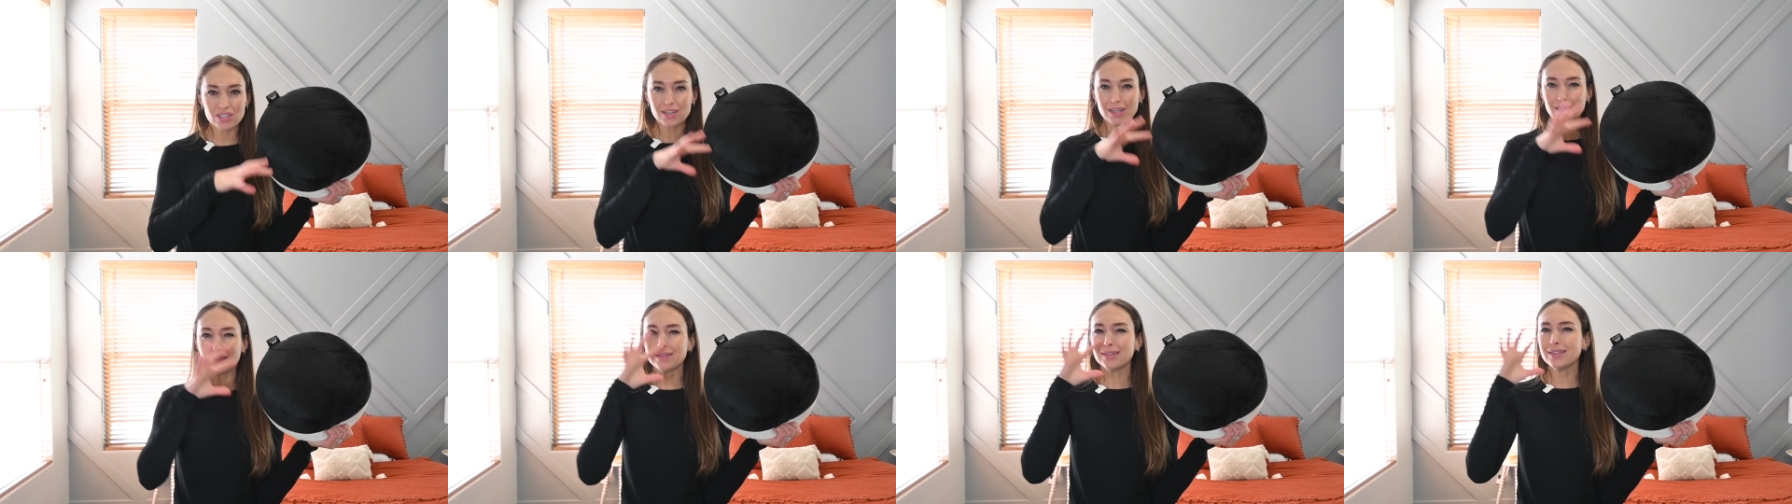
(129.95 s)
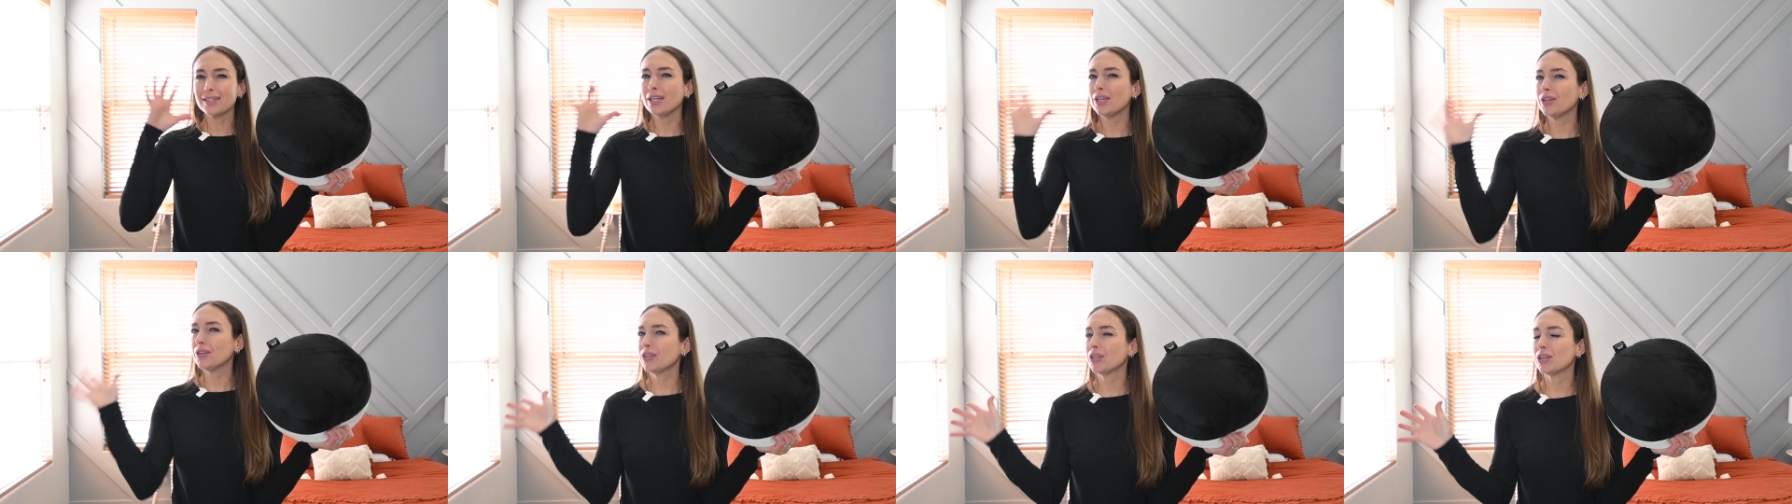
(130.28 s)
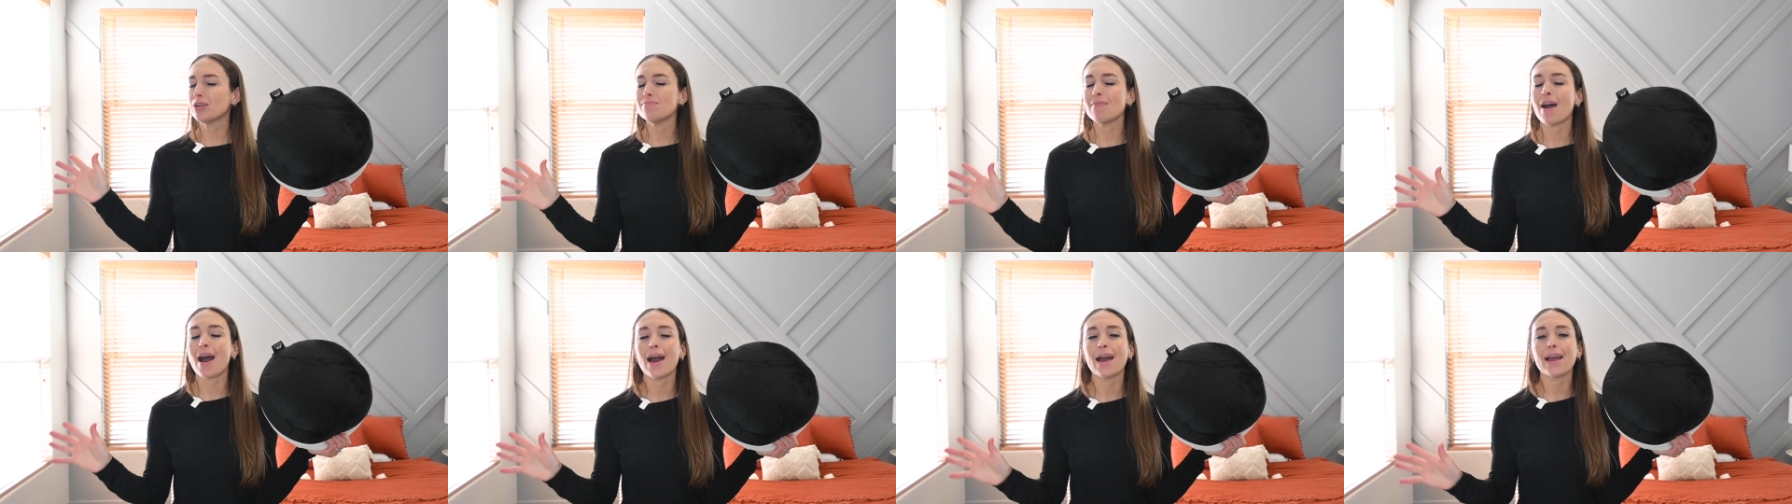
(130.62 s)
clear your
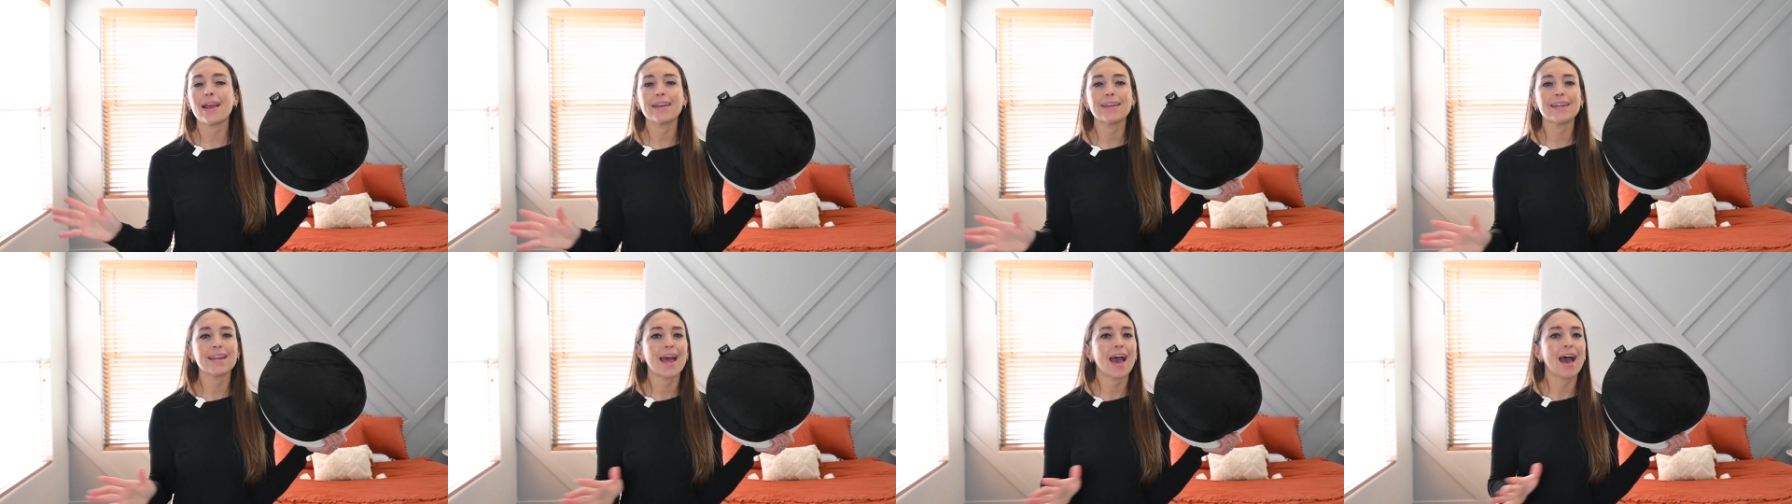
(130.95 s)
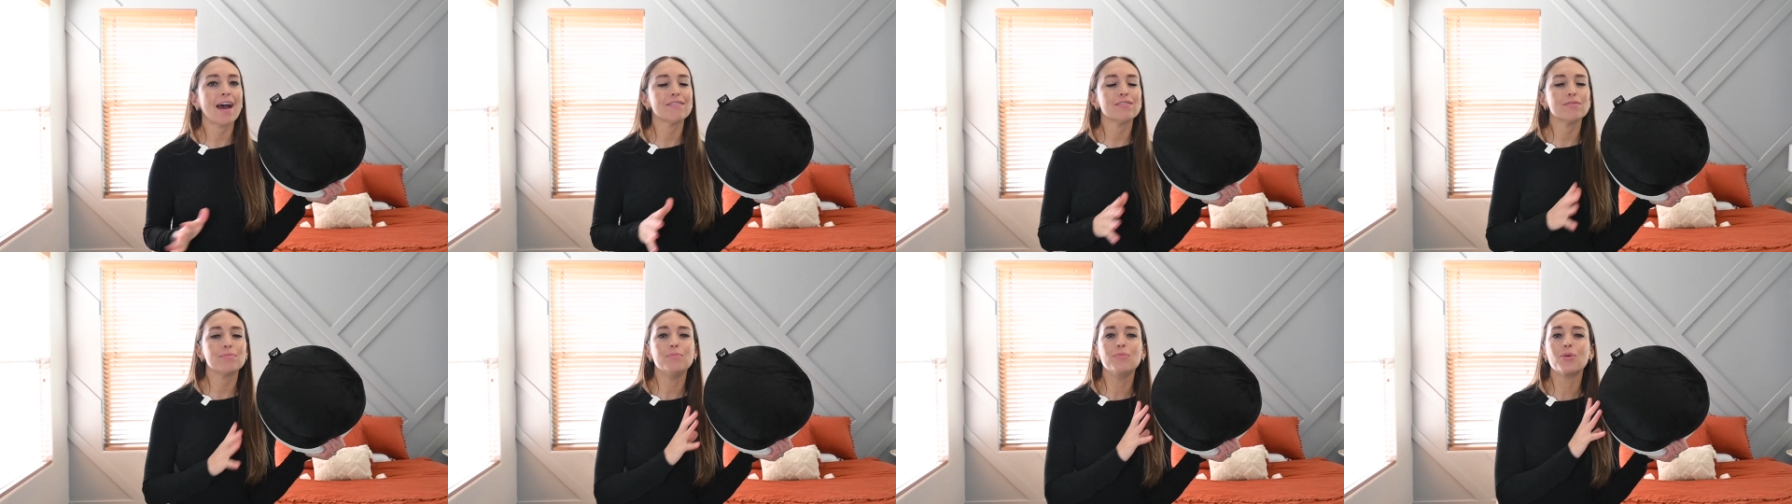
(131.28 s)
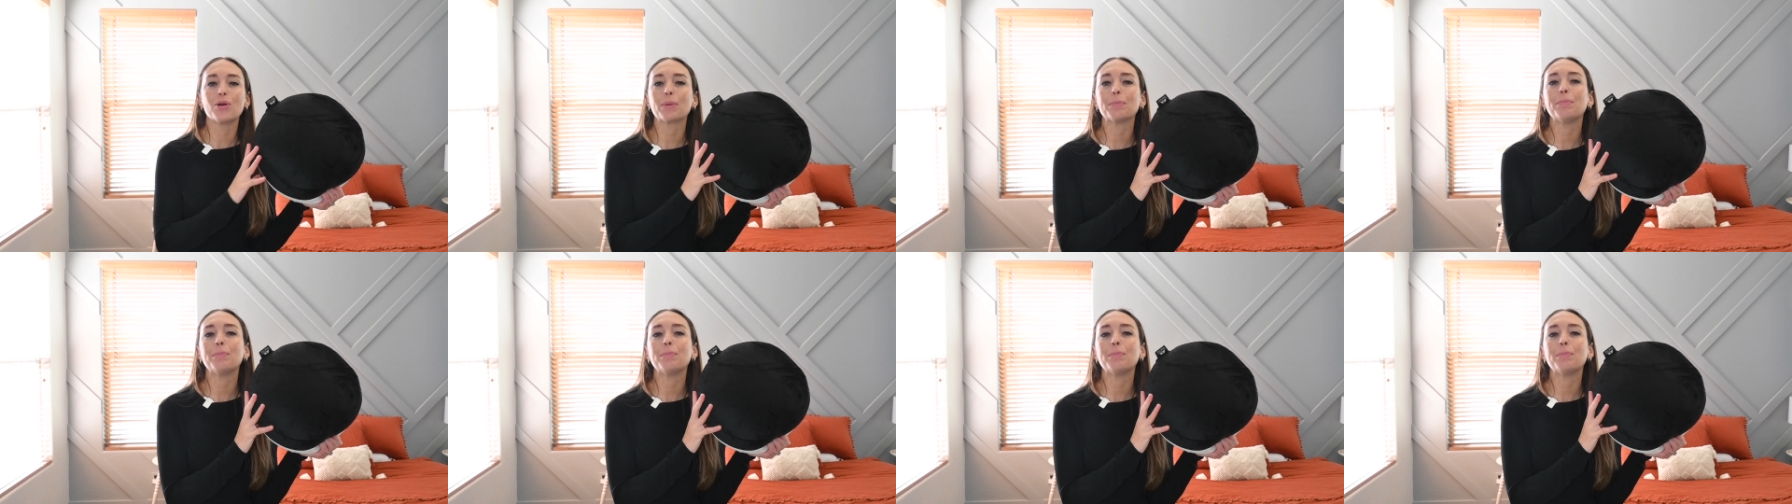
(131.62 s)
mind and have a more